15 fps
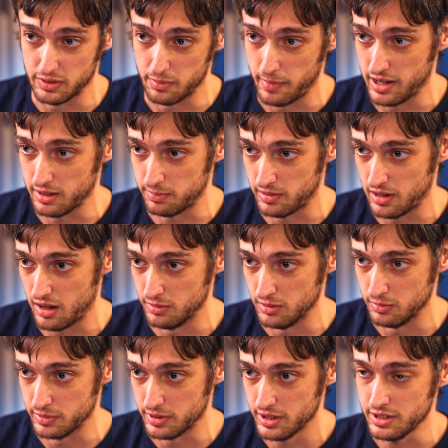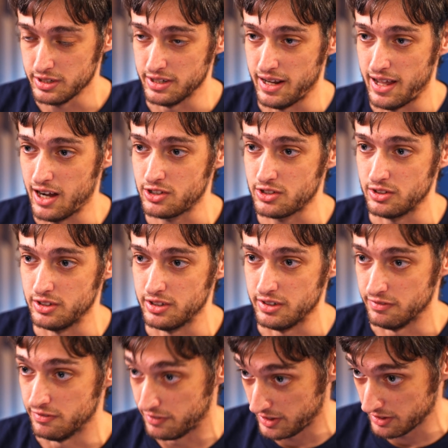of a math problem can actually
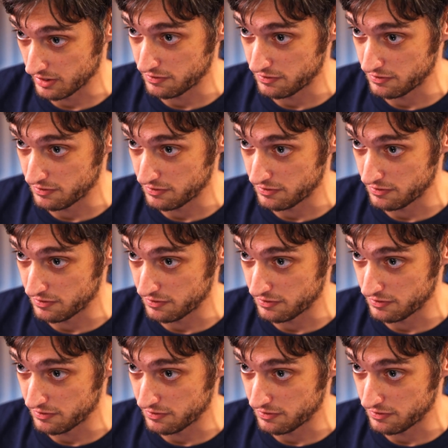very